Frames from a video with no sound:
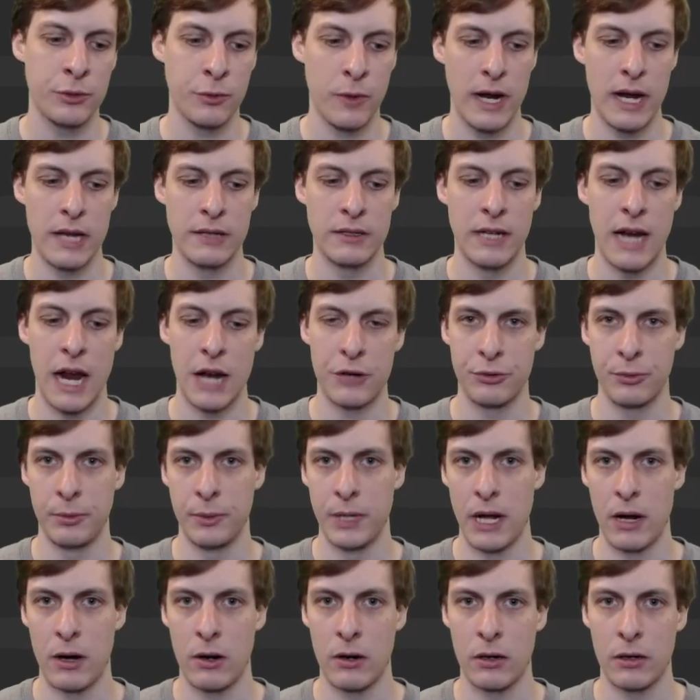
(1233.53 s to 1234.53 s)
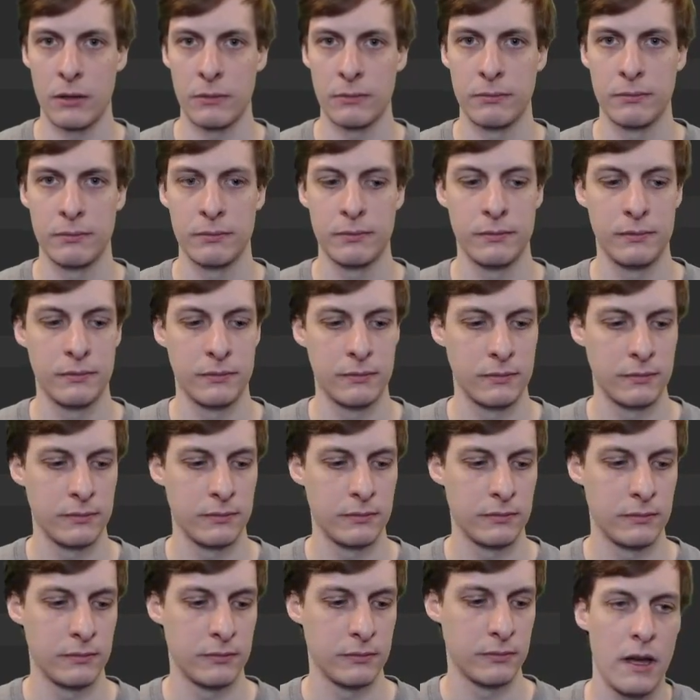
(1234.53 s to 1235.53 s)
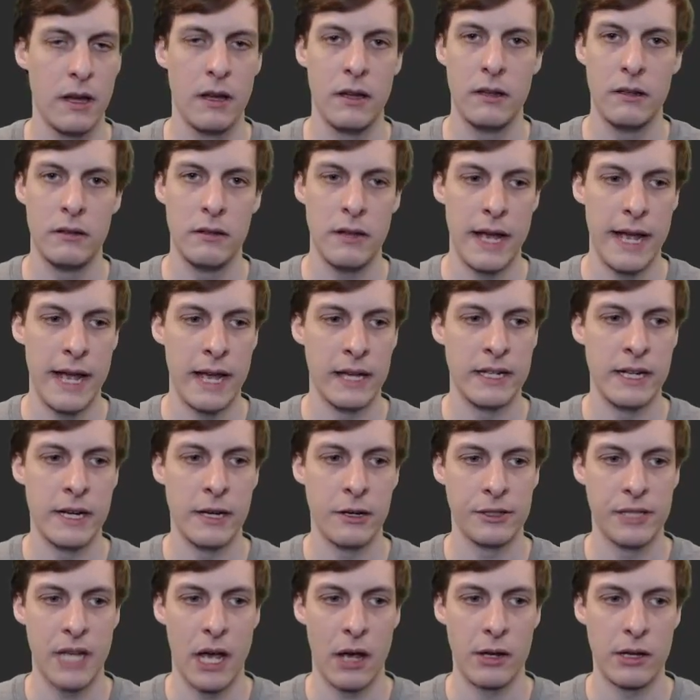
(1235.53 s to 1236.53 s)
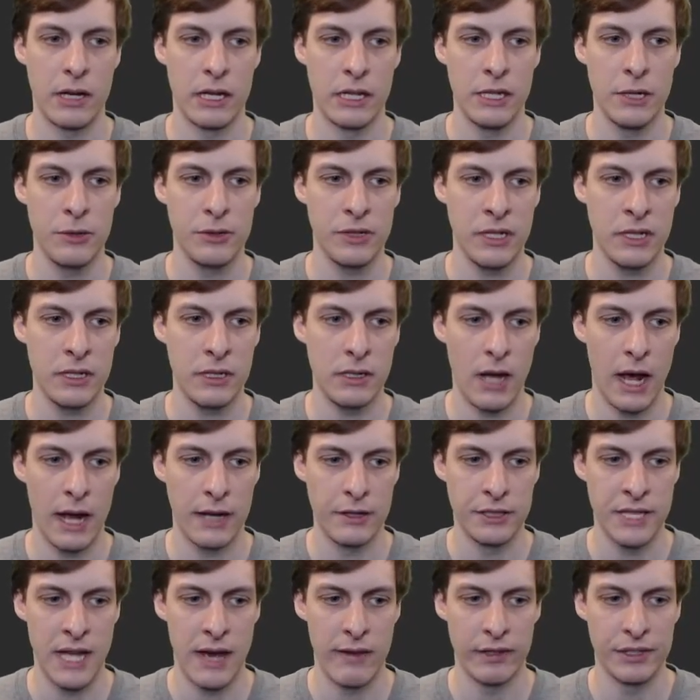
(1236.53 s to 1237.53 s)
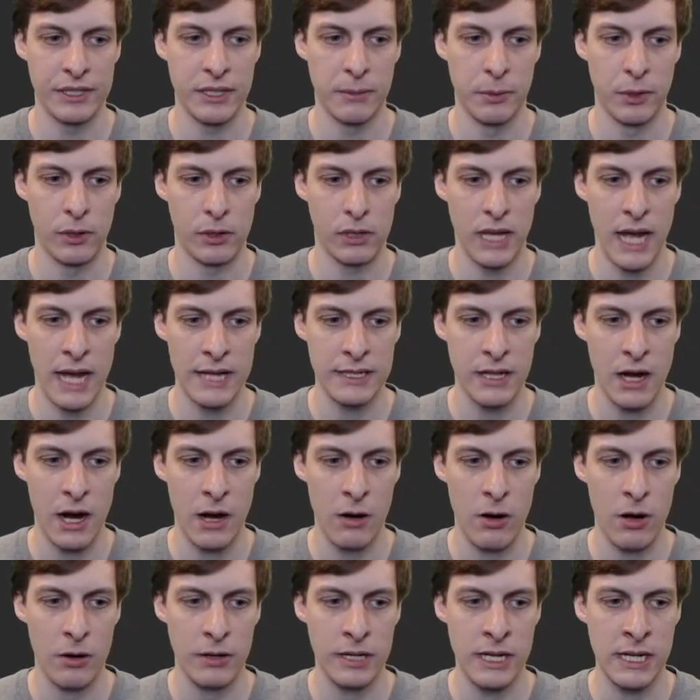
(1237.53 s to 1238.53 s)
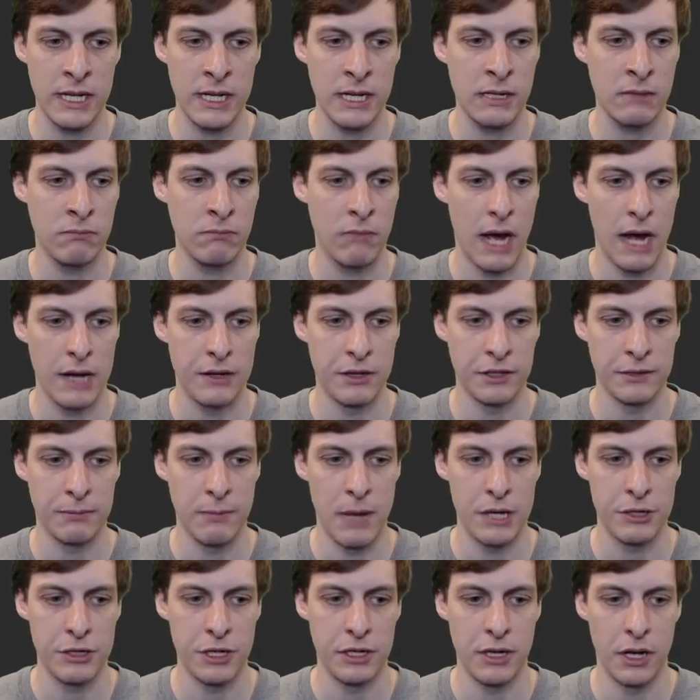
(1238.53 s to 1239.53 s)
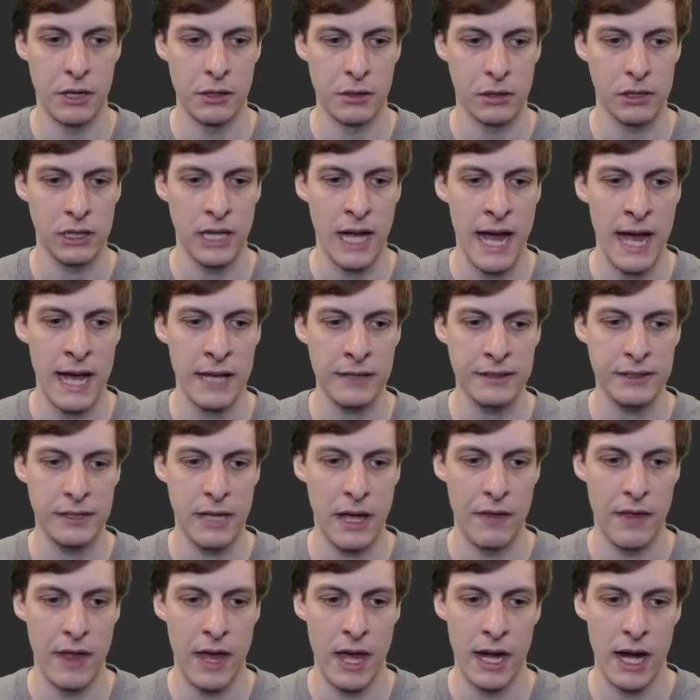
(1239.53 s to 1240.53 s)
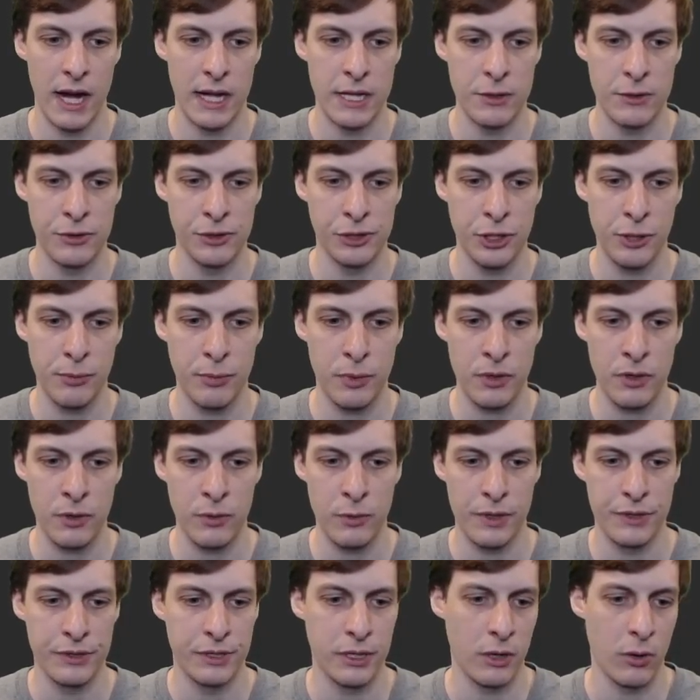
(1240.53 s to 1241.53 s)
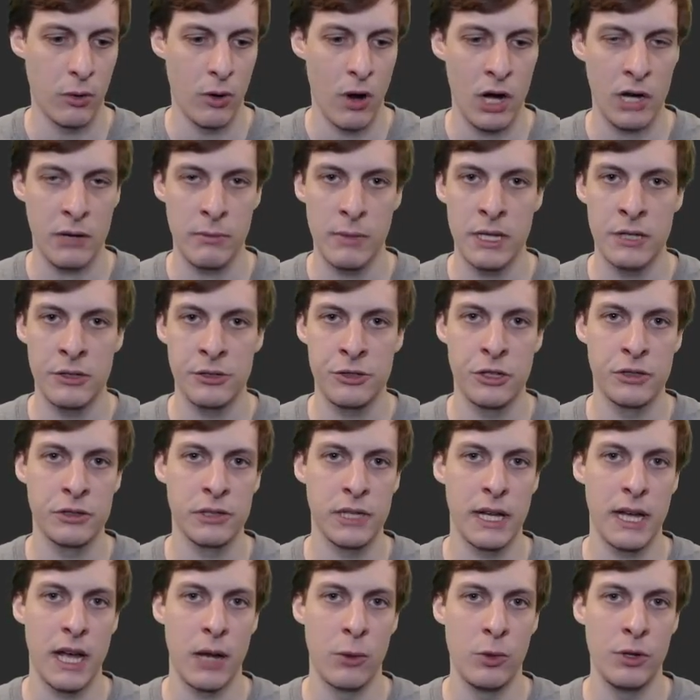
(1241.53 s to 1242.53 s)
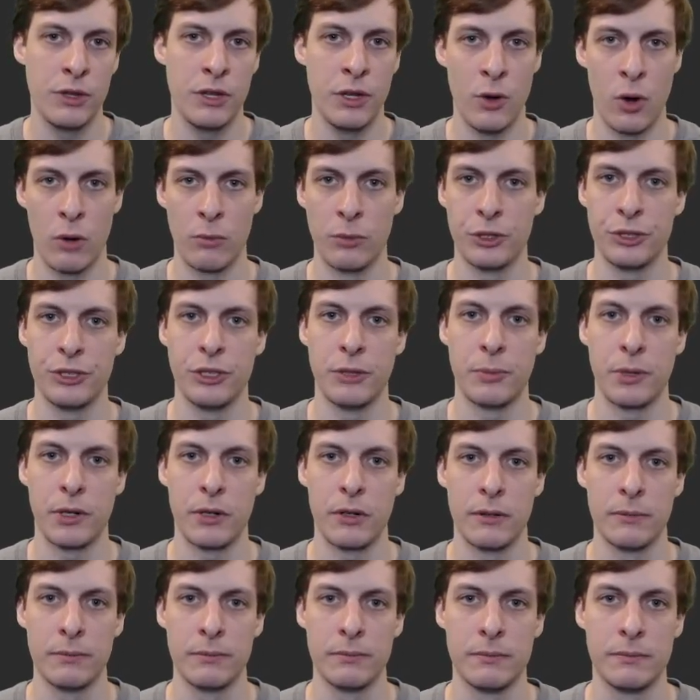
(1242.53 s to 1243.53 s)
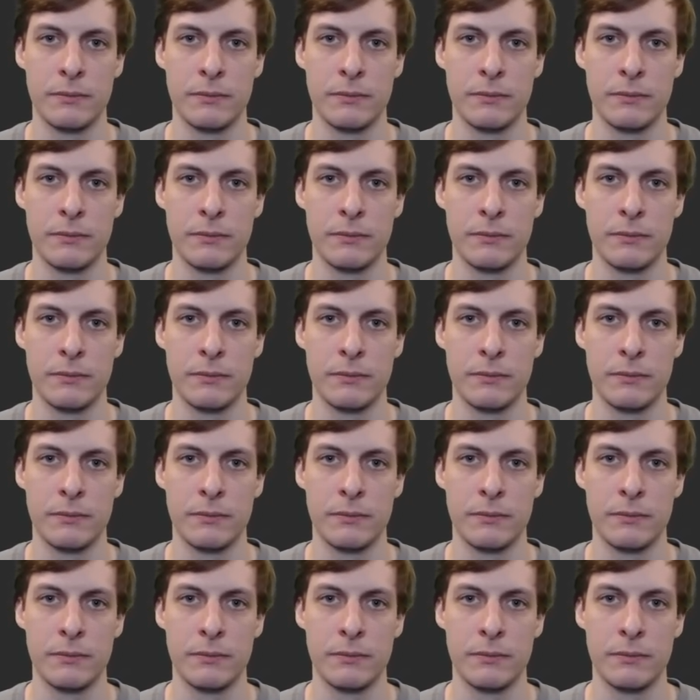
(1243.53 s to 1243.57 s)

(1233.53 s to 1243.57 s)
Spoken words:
raise an attribute error. And here's how you can use it. I just have a simple class hierarchy I just mentioned under class, and then I use super with 0 arguments, just like I would the normal super.